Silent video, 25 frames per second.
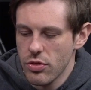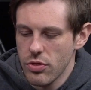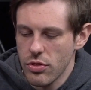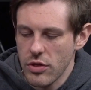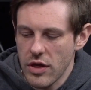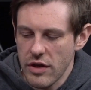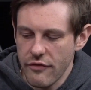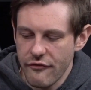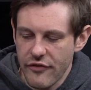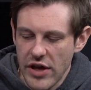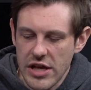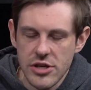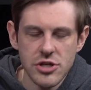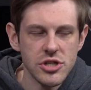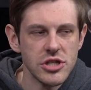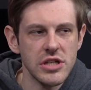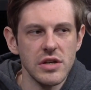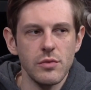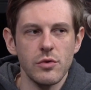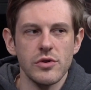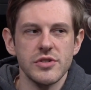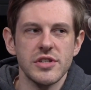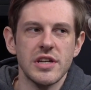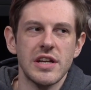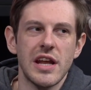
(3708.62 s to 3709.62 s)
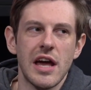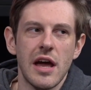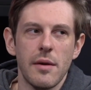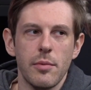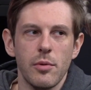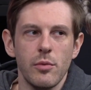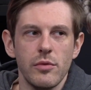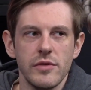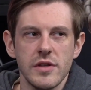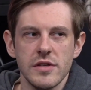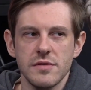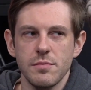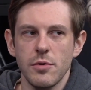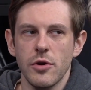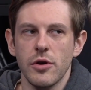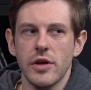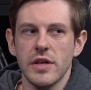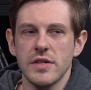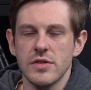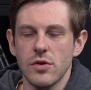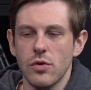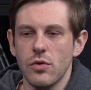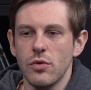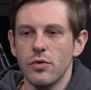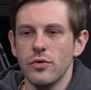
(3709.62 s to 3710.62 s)
Eventually what's going to happen with this book
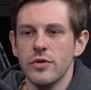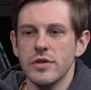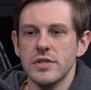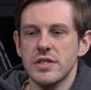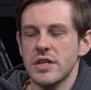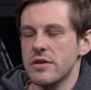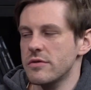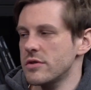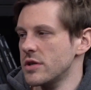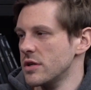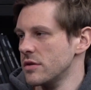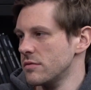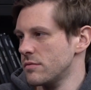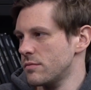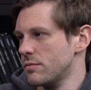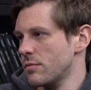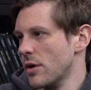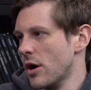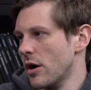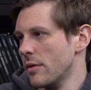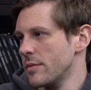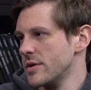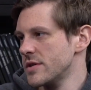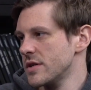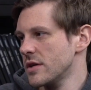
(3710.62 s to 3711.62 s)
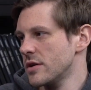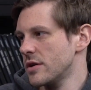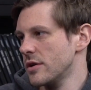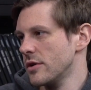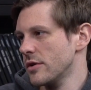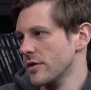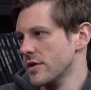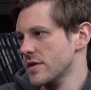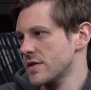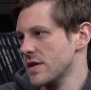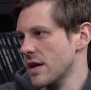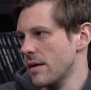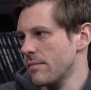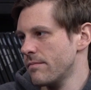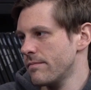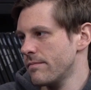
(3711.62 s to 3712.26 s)
is all the Tyranid armies are going to look the same.